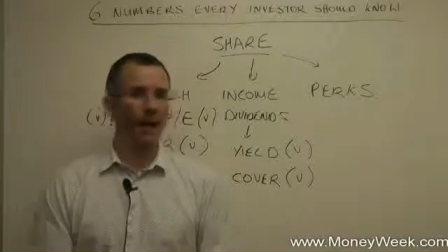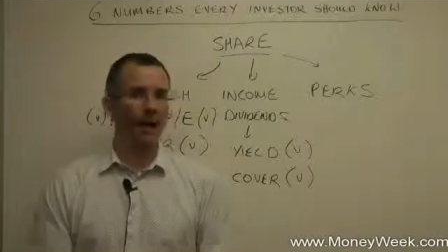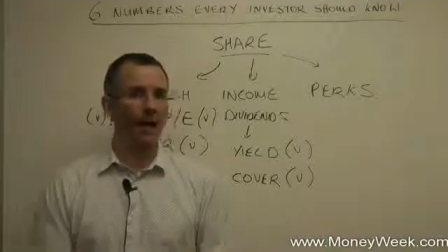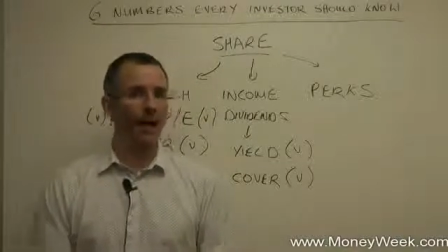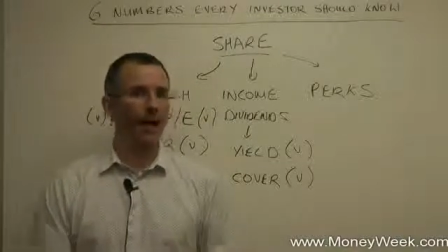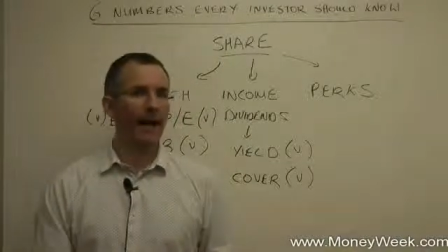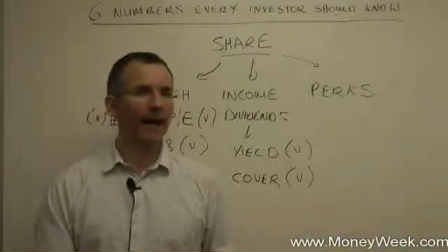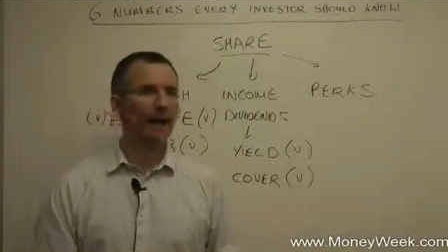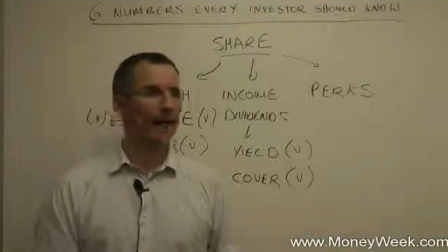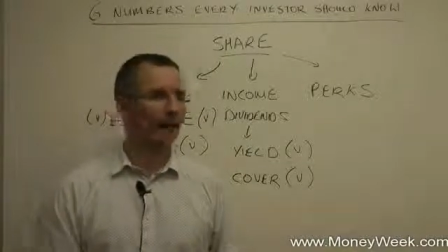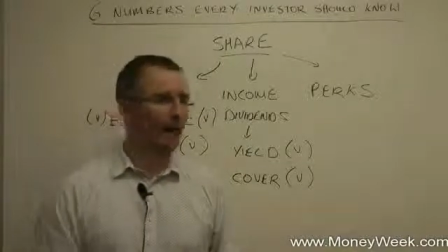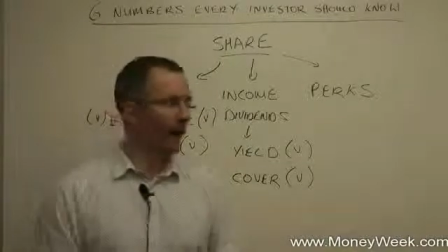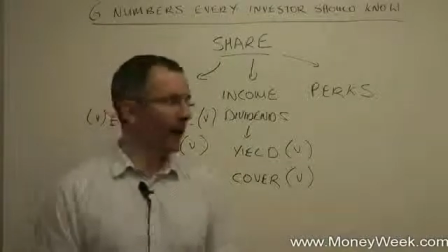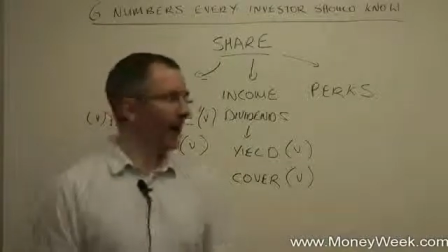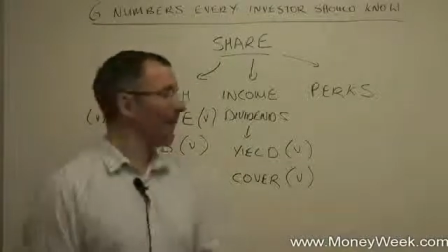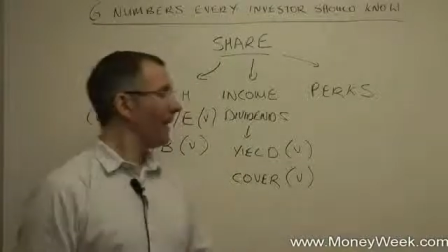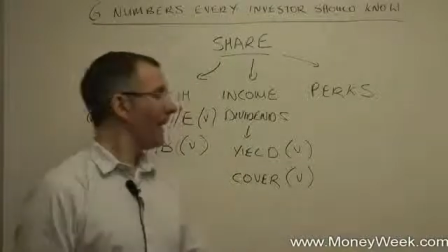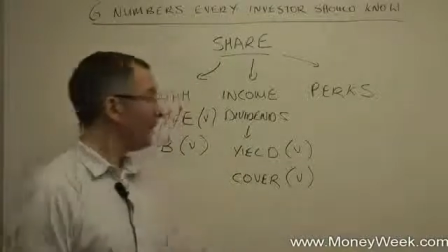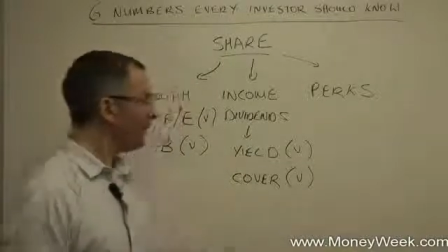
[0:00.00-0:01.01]
And
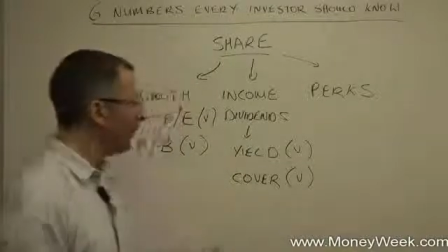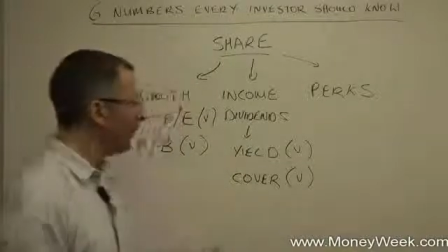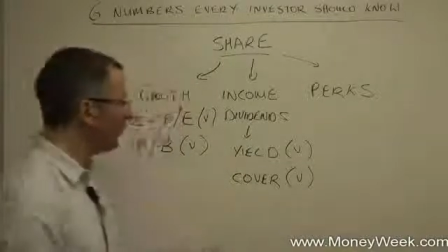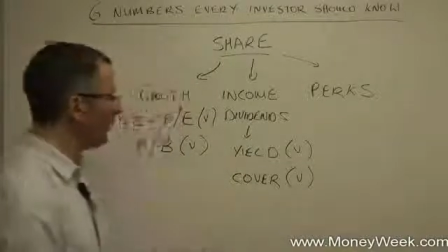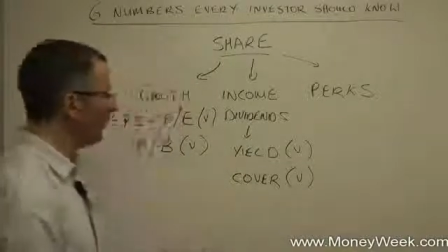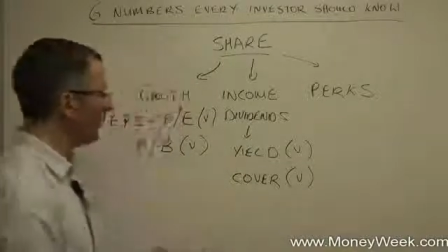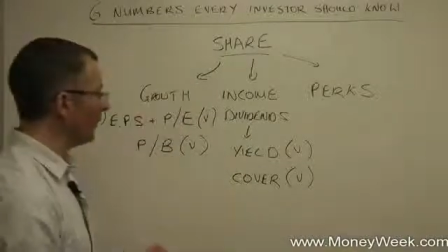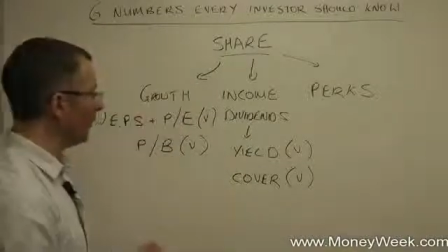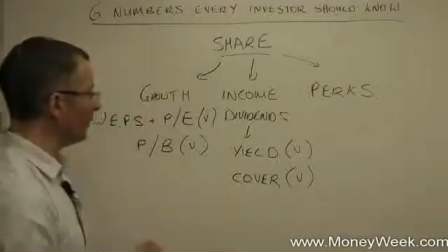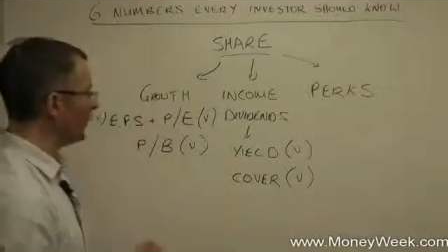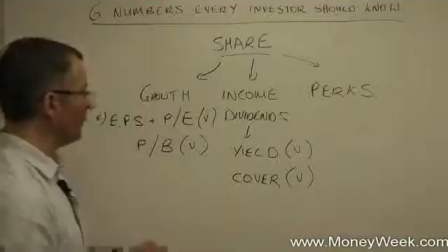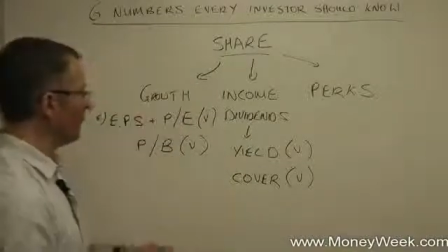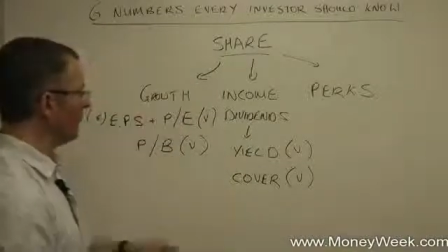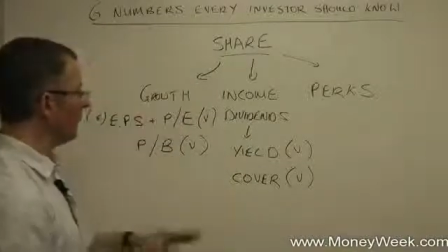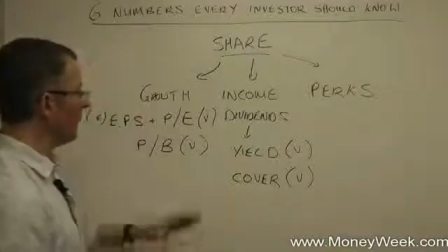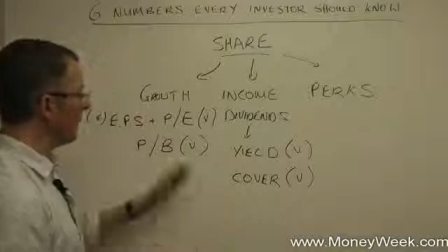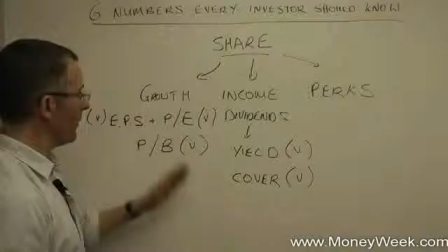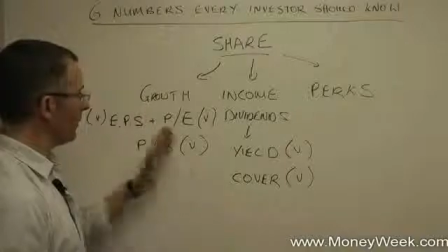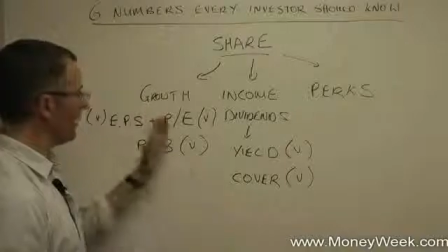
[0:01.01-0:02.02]
if you can look at
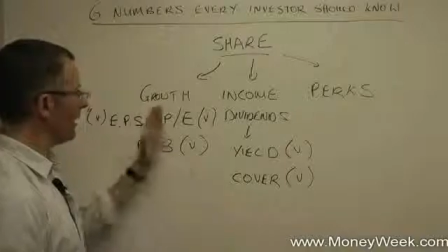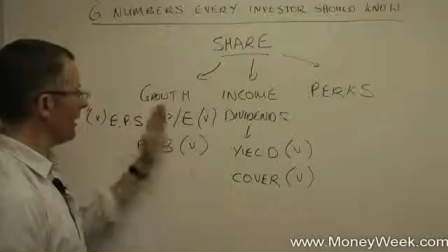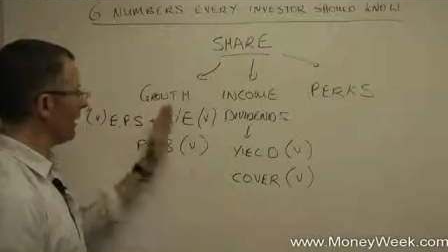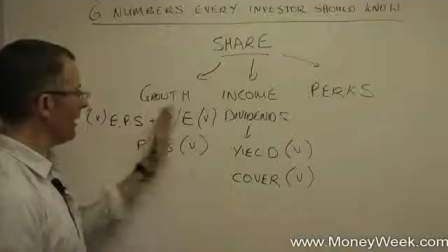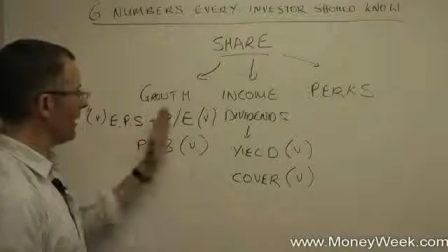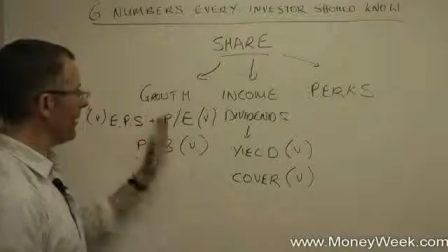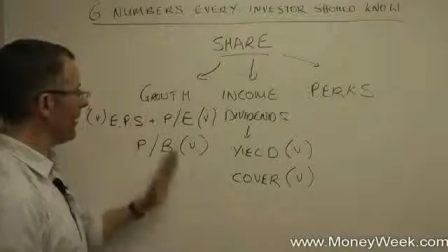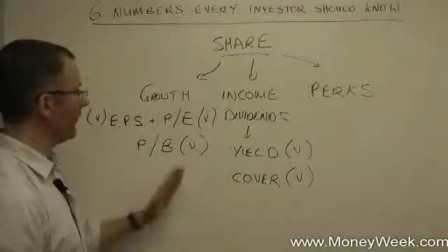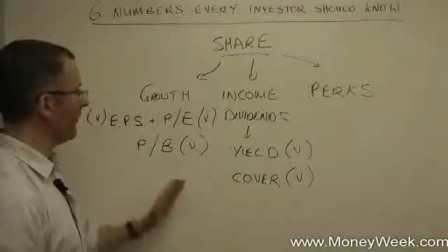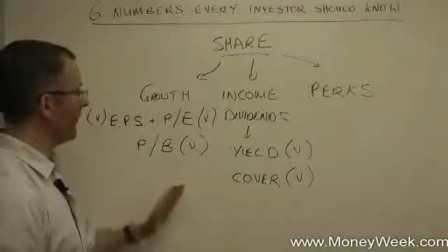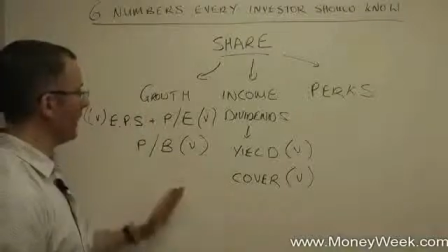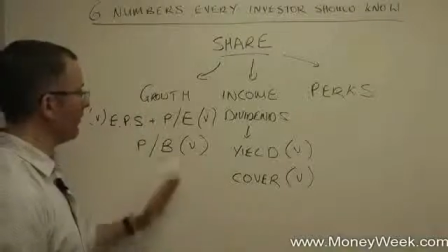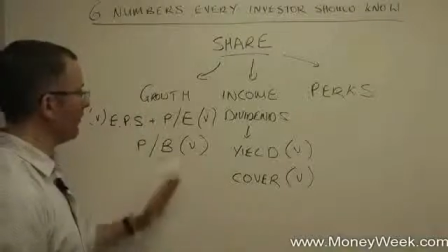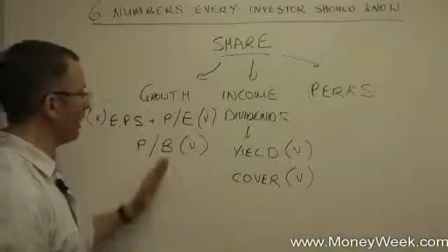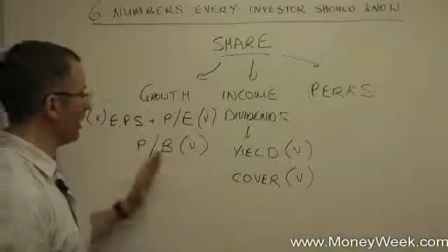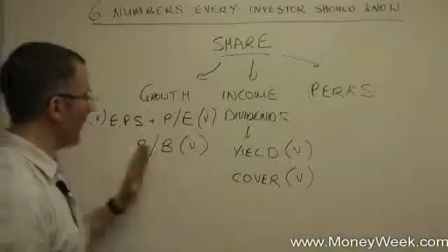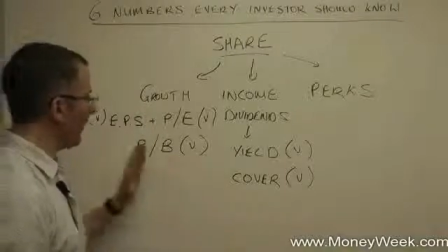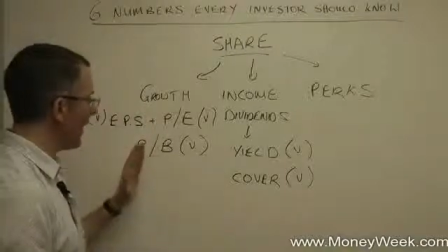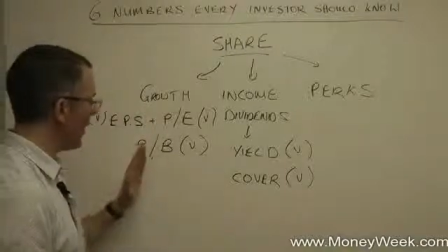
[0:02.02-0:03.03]
both the PE
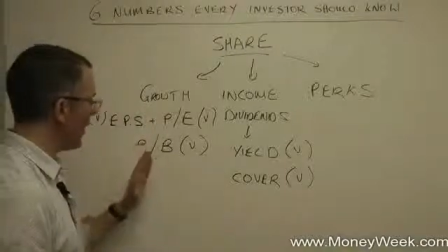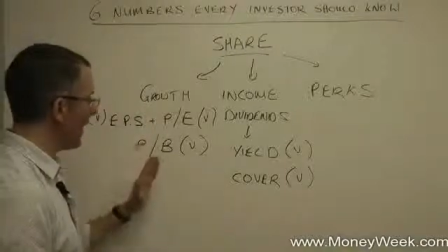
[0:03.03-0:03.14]
ratio